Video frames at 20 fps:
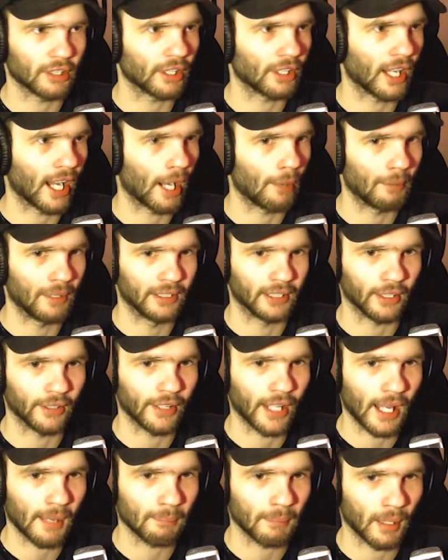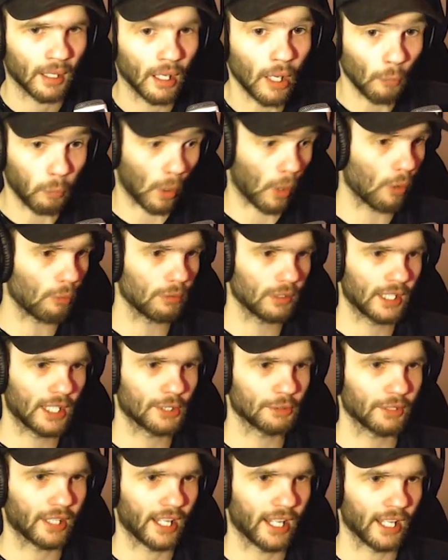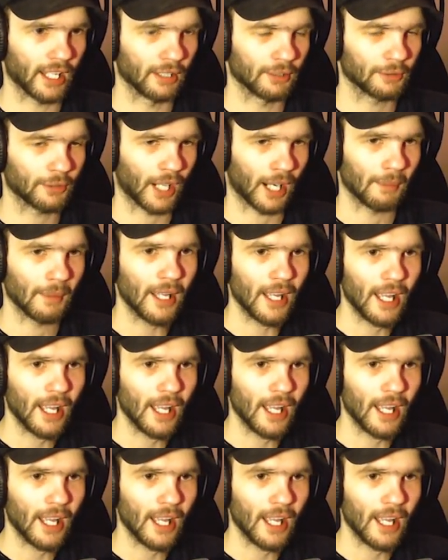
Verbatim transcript: know how we done that, but... Whoa! He's already here. Crap.